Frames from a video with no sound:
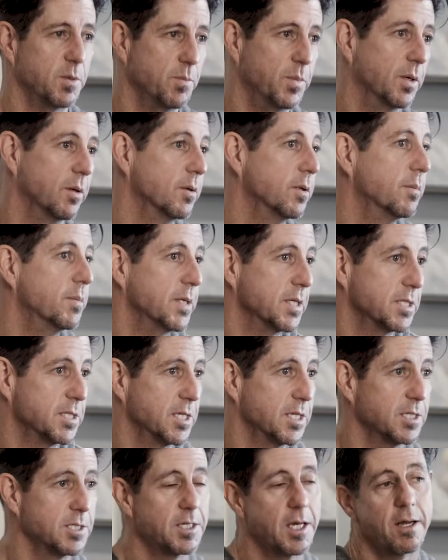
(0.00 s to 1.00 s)
build a
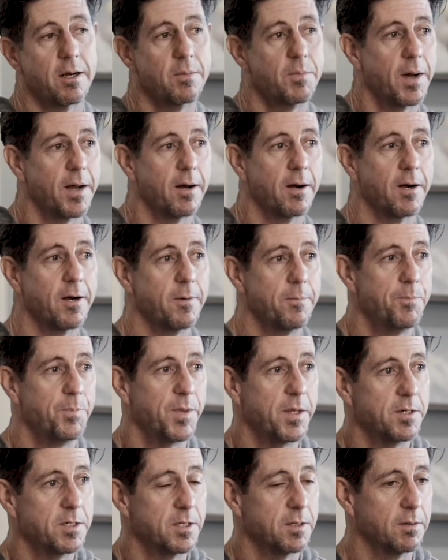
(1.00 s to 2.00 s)
business out of my art
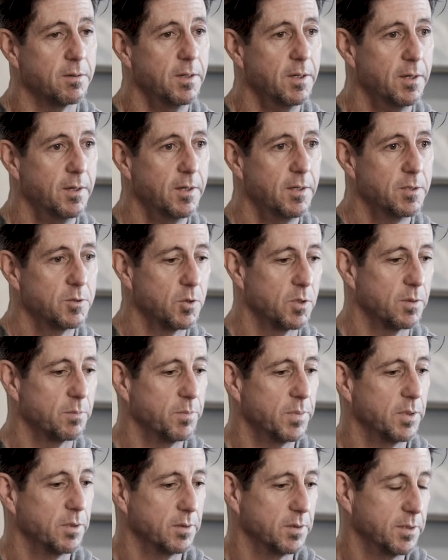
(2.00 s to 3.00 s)
and to sort of
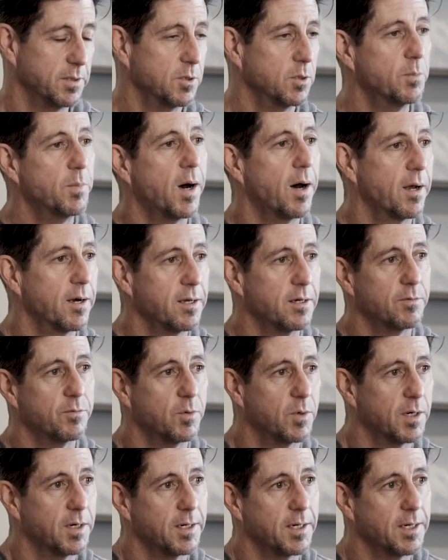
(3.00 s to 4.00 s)
build a new body of
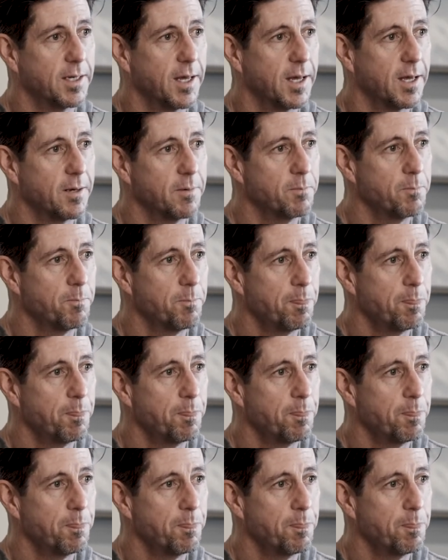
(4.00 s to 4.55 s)
work again.